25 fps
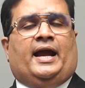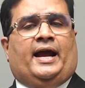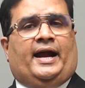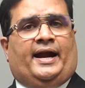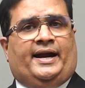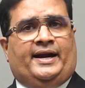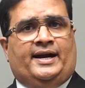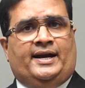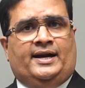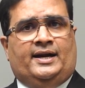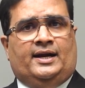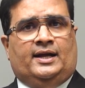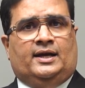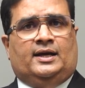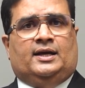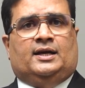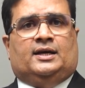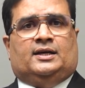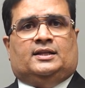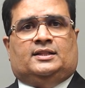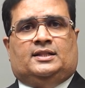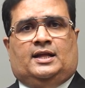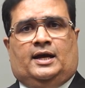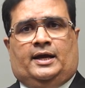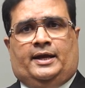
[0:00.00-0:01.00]
and
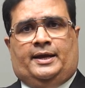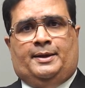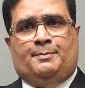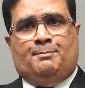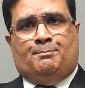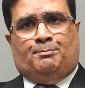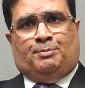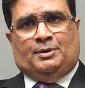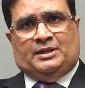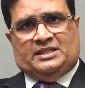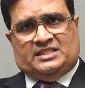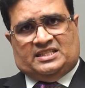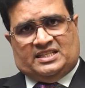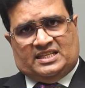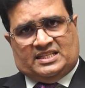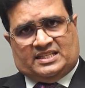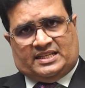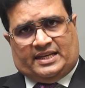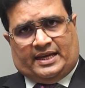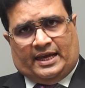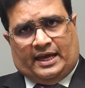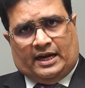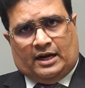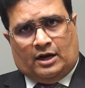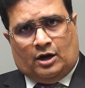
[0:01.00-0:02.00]
the impulses
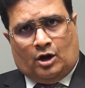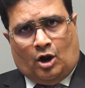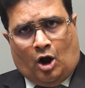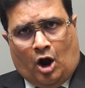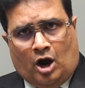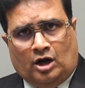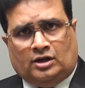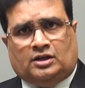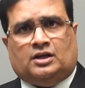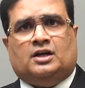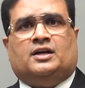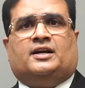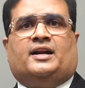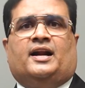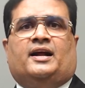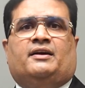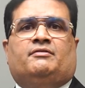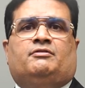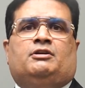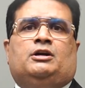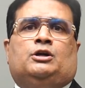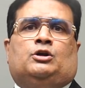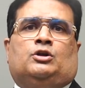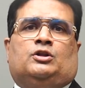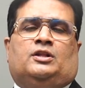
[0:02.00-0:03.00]
cannot
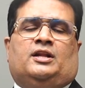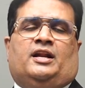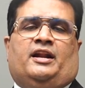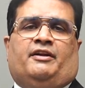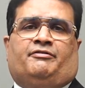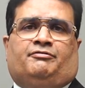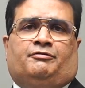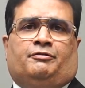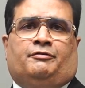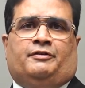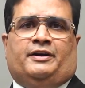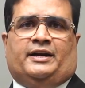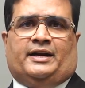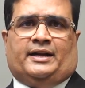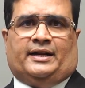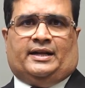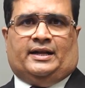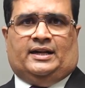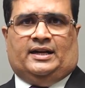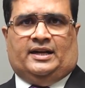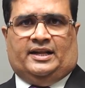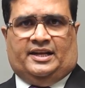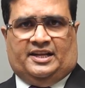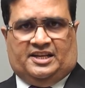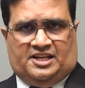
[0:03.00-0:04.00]
travel to the left
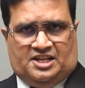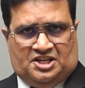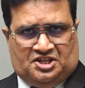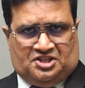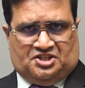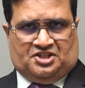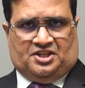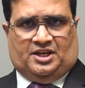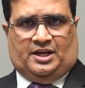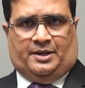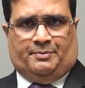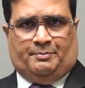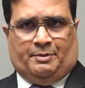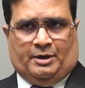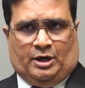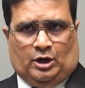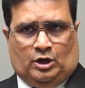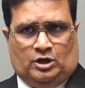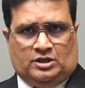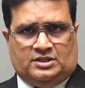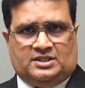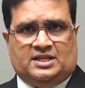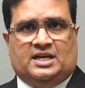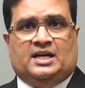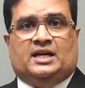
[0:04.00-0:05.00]
ventricle initially
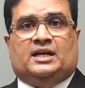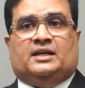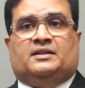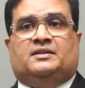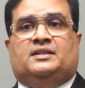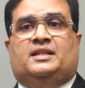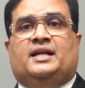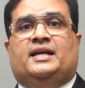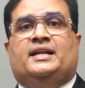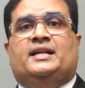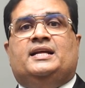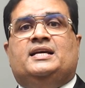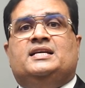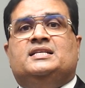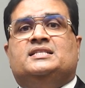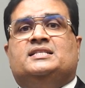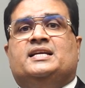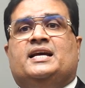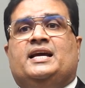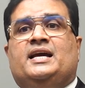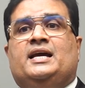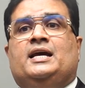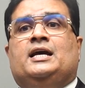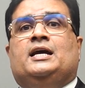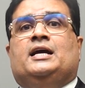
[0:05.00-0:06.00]
because there is
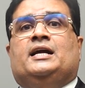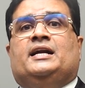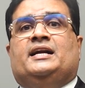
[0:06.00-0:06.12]
a